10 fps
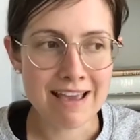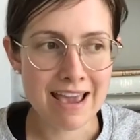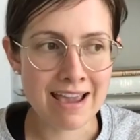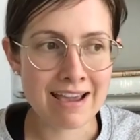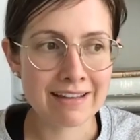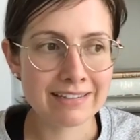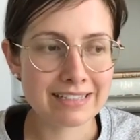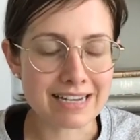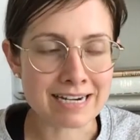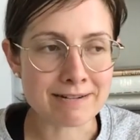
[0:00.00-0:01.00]
And
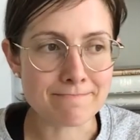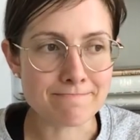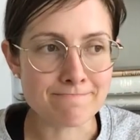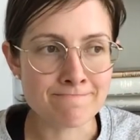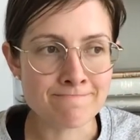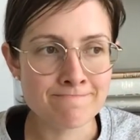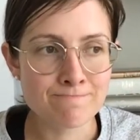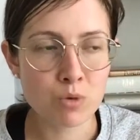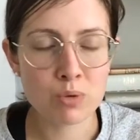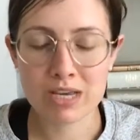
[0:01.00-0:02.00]
um,
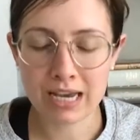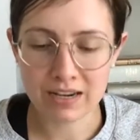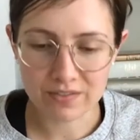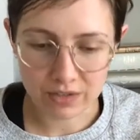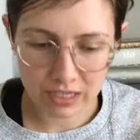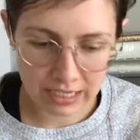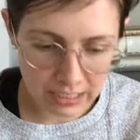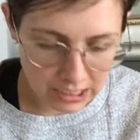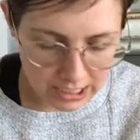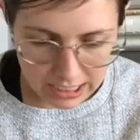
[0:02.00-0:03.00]
when we kind of get
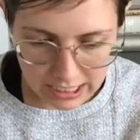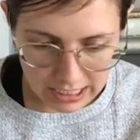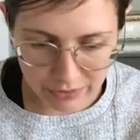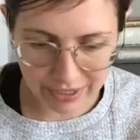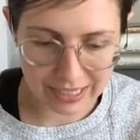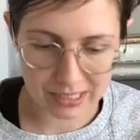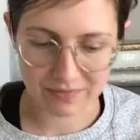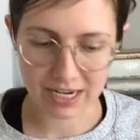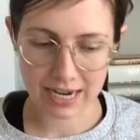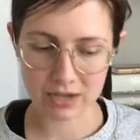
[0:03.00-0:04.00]
into the nitty gritties of
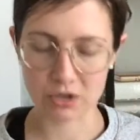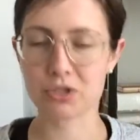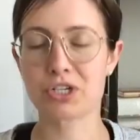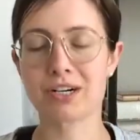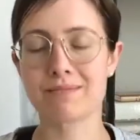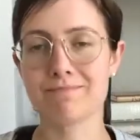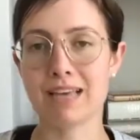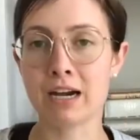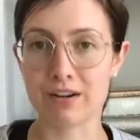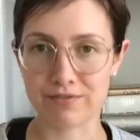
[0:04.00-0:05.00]
diet culture
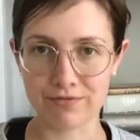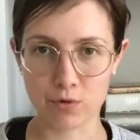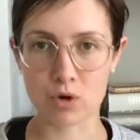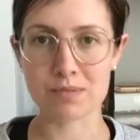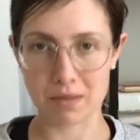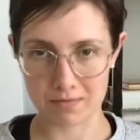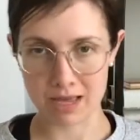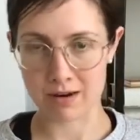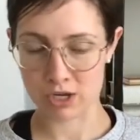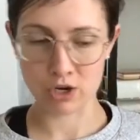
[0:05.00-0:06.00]
and our forms
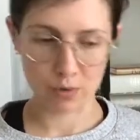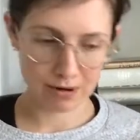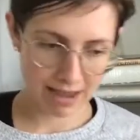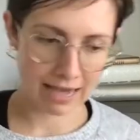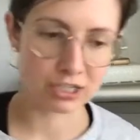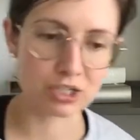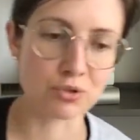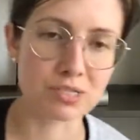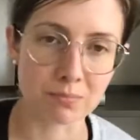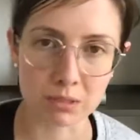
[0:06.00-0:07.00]
and, you know, our
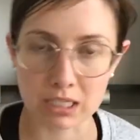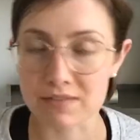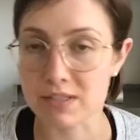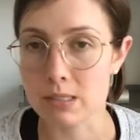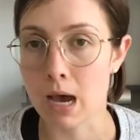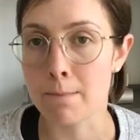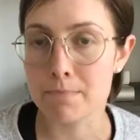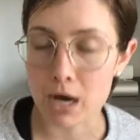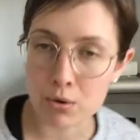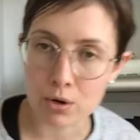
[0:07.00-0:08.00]
attitudes and beliefs
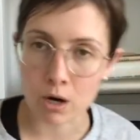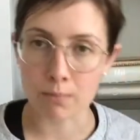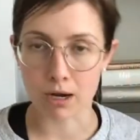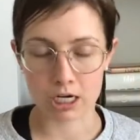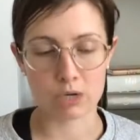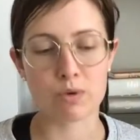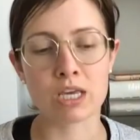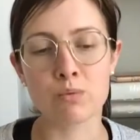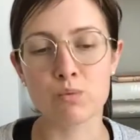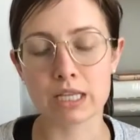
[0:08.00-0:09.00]
about our body, we
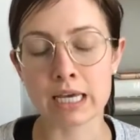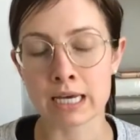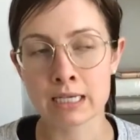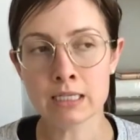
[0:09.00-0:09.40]
can really